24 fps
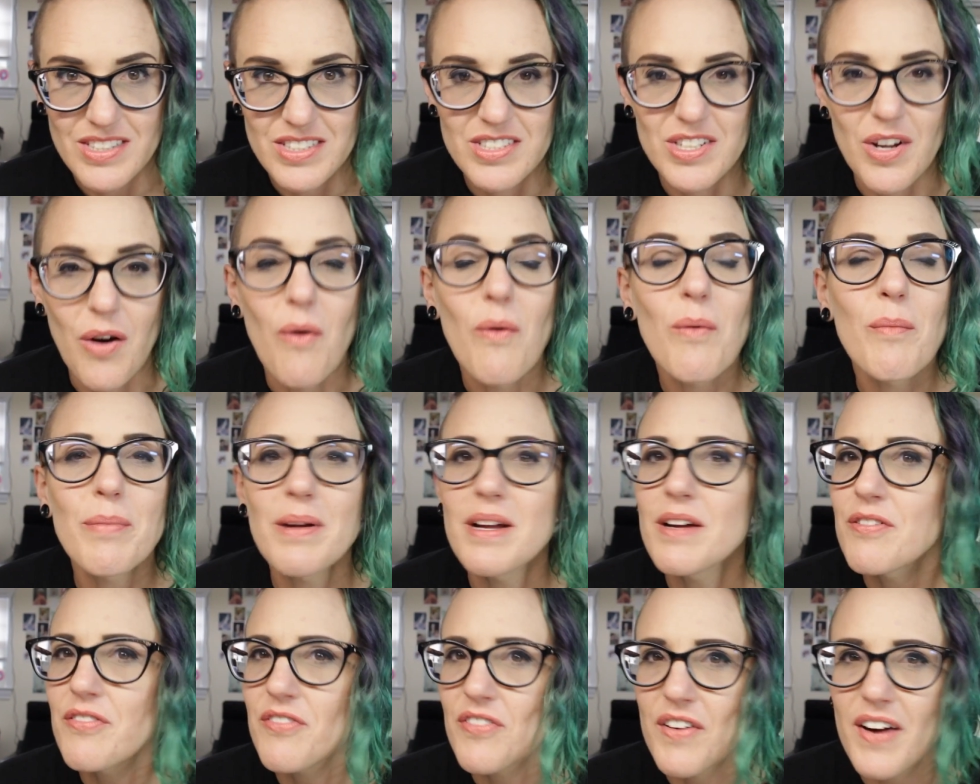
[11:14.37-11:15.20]
Don't
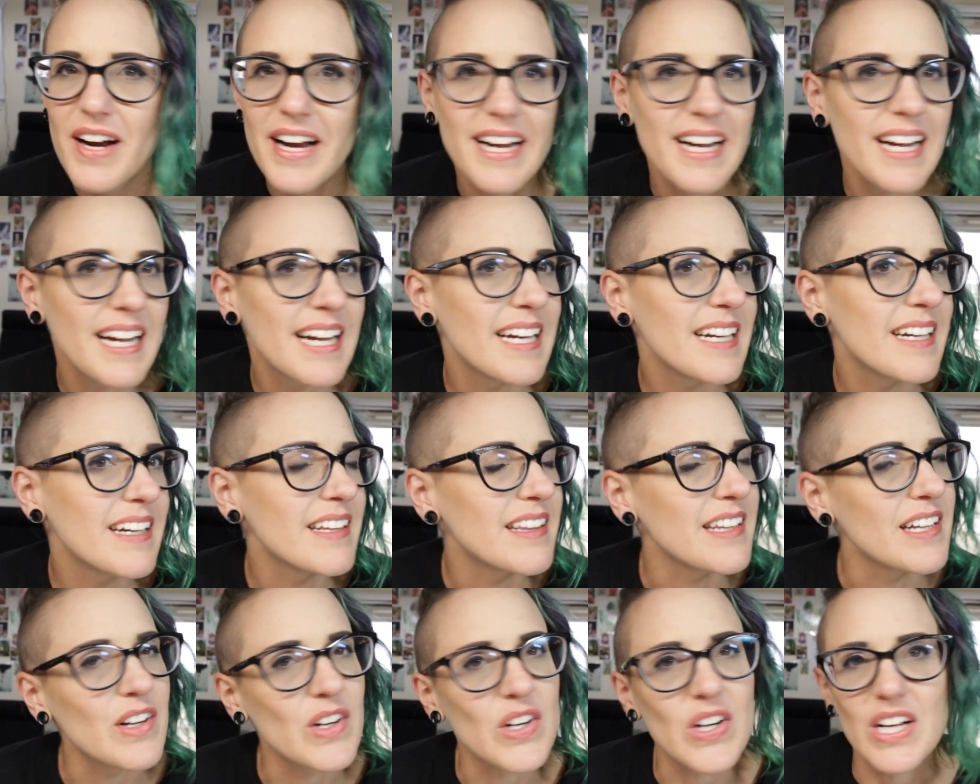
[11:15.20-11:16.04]
be afraid
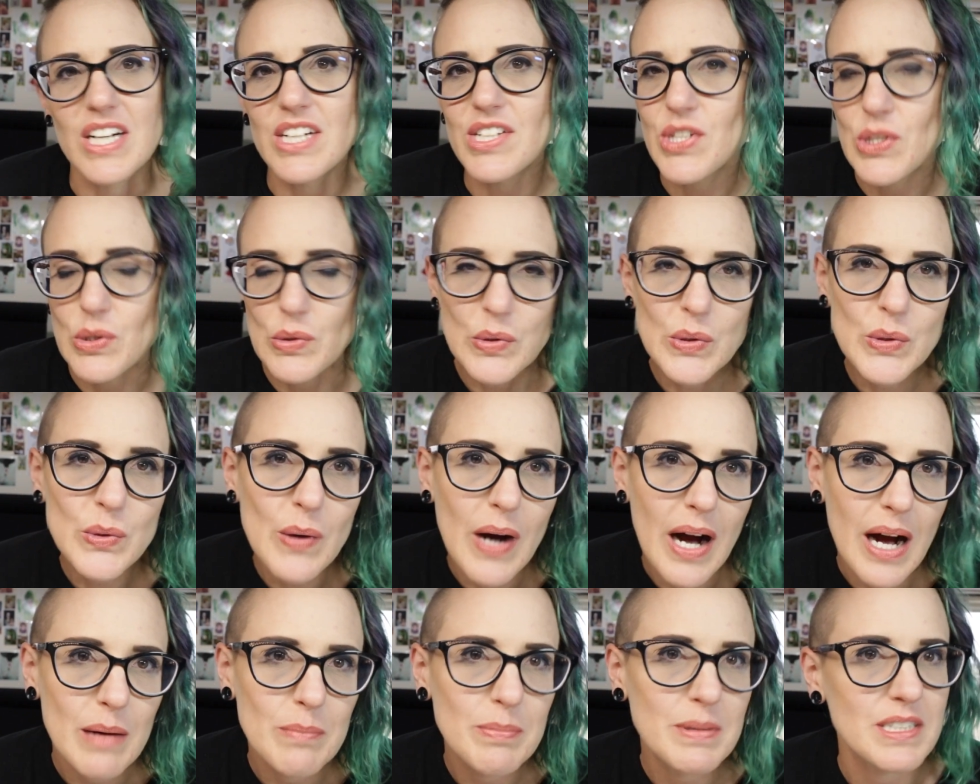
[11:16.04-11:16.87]
that you're gonna screw
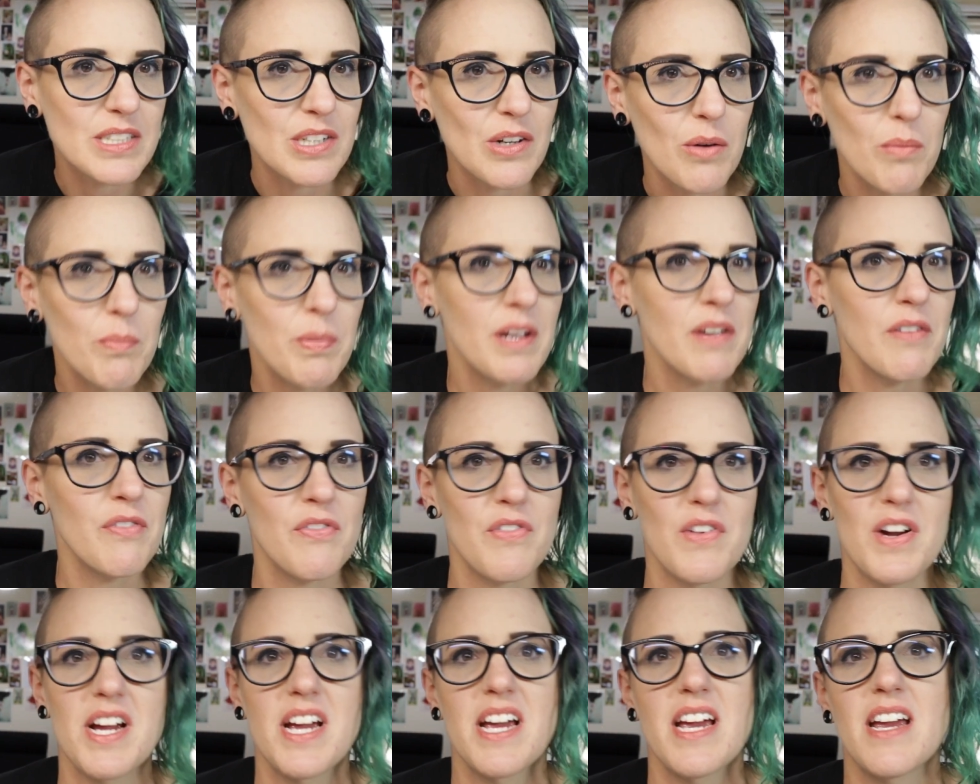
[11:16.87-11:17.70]
up. Don't be
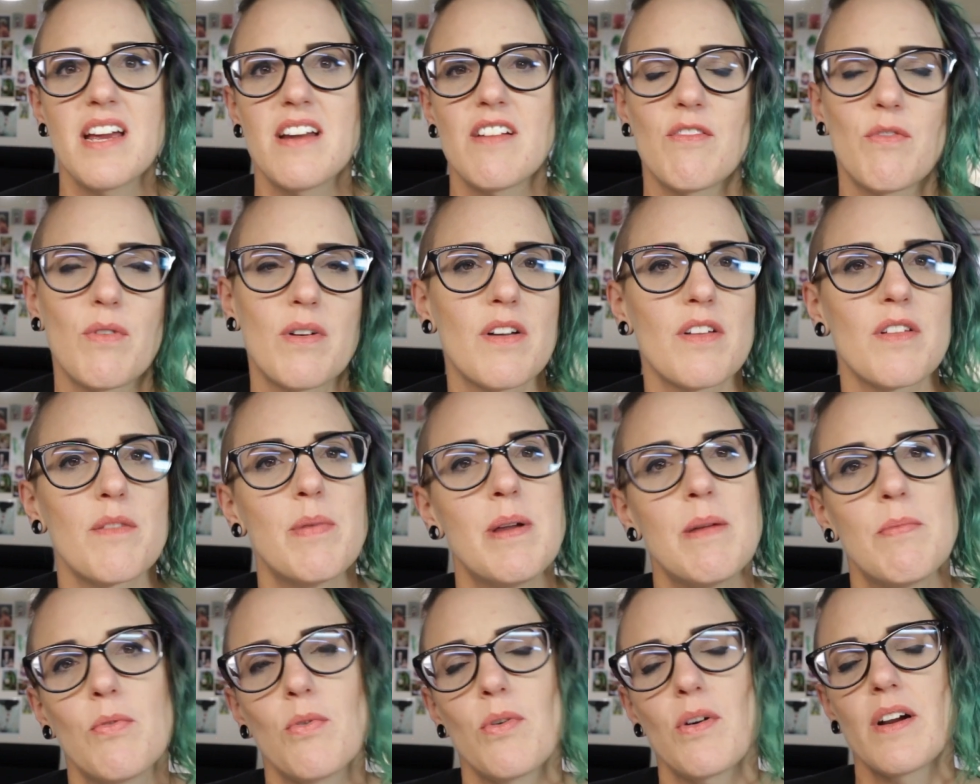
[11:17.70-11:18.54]
afraid of what other
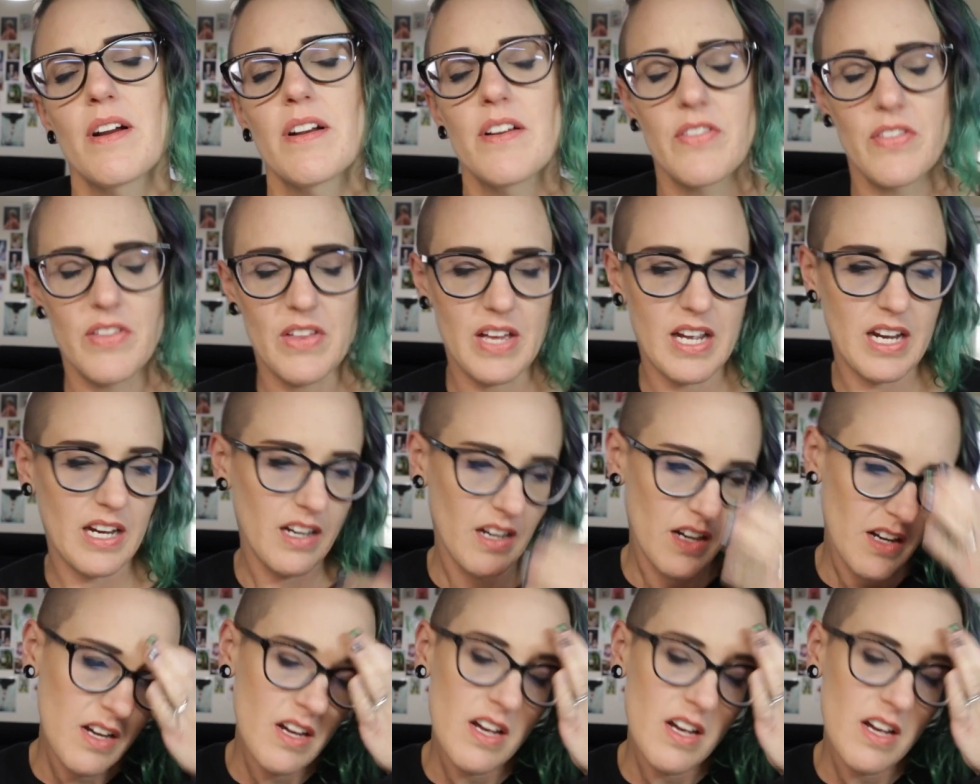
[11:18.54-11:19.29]
people are gonna think.